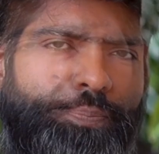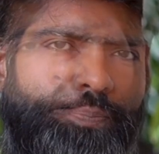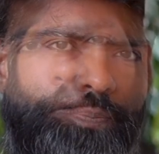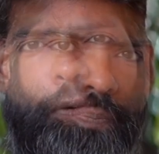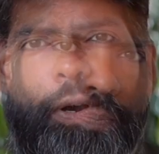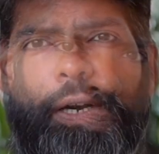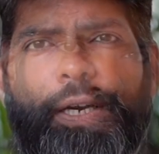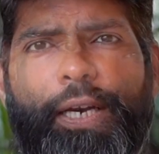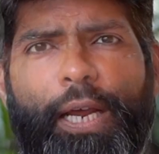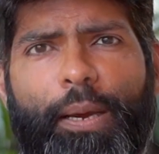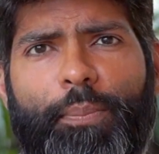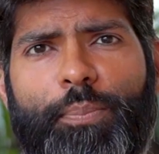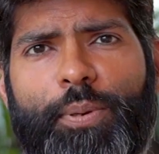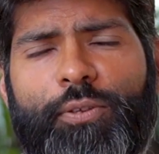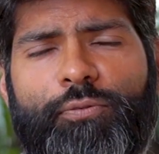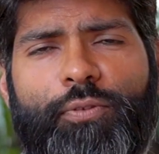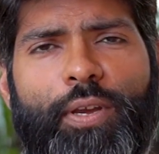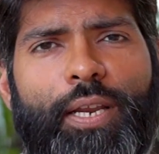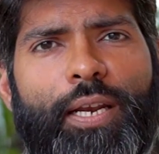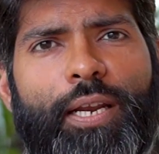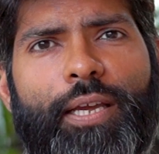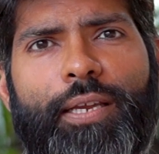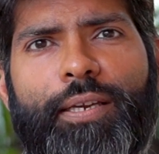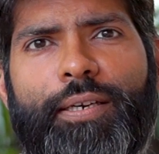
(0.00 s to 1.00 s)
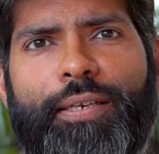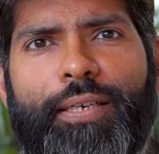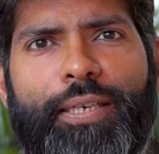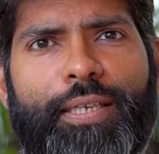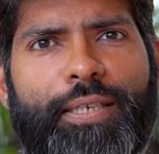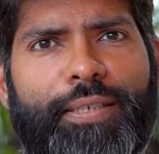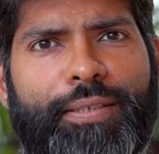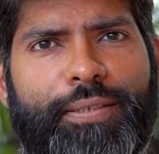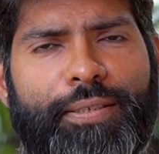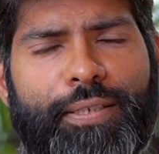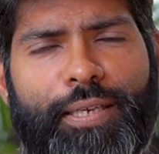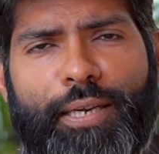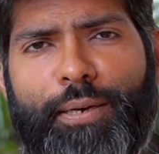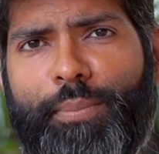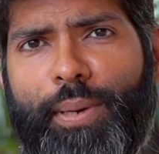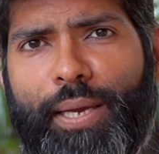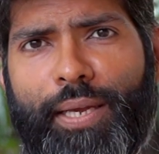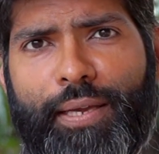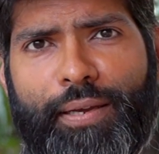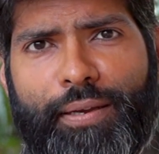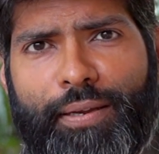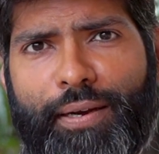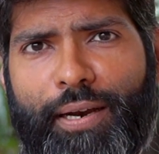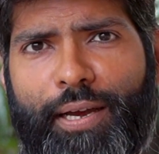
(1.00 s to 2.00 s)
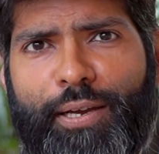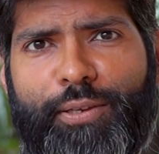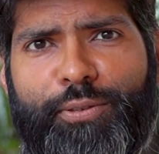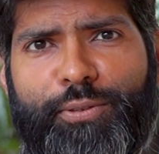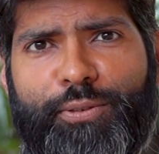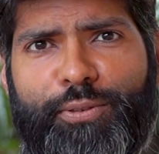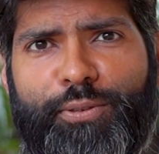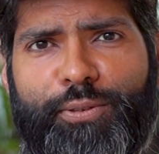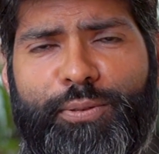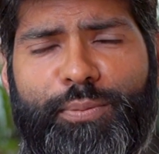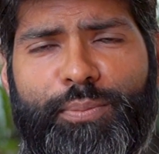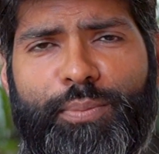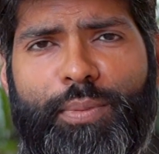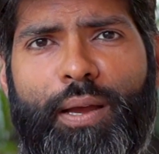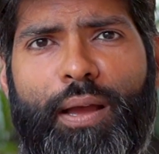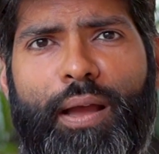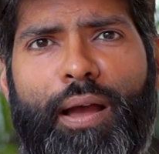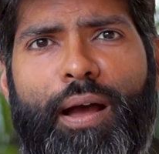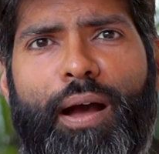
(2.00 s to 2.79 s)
What happens when I teach in my classroom?